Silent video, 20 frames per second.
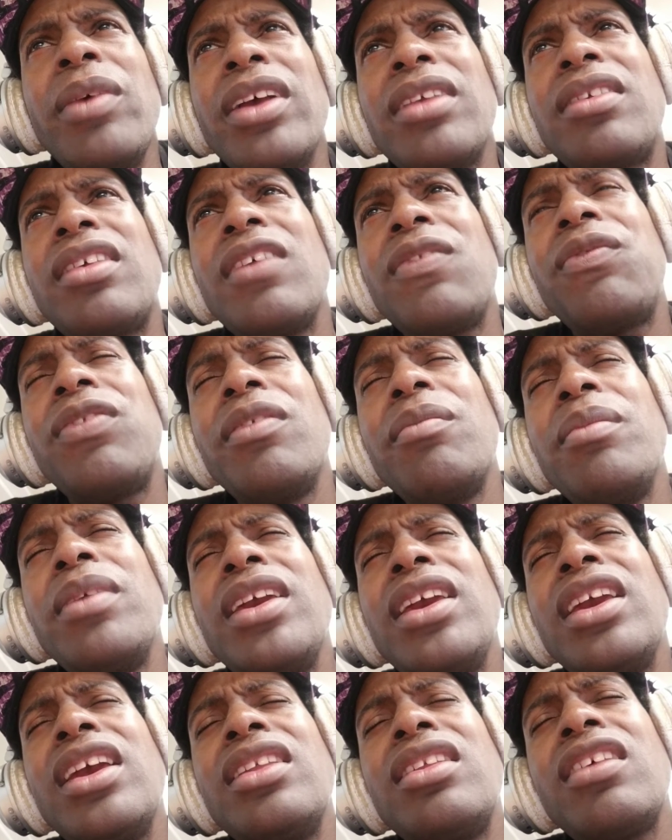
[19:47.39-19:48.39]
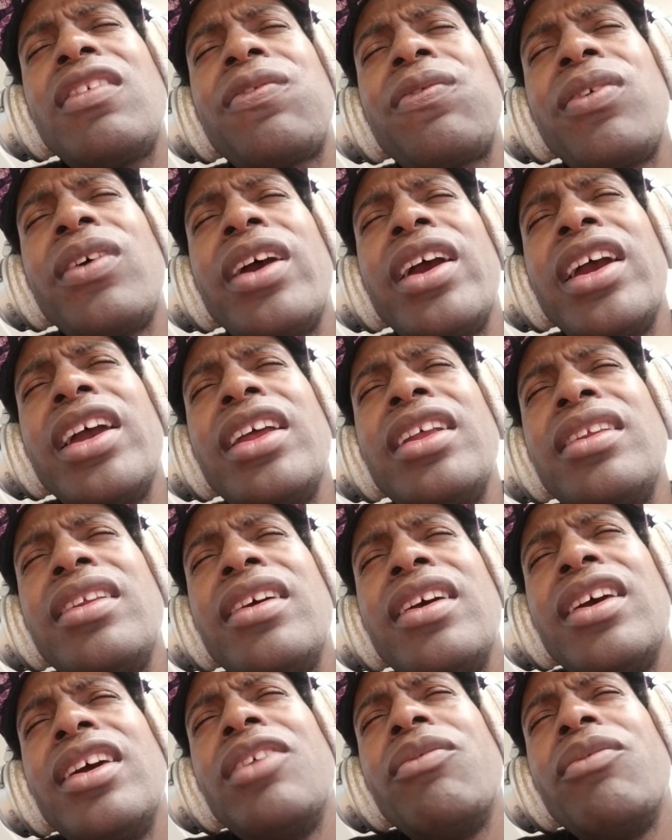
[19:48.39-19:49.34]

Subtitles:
except for me and this friend.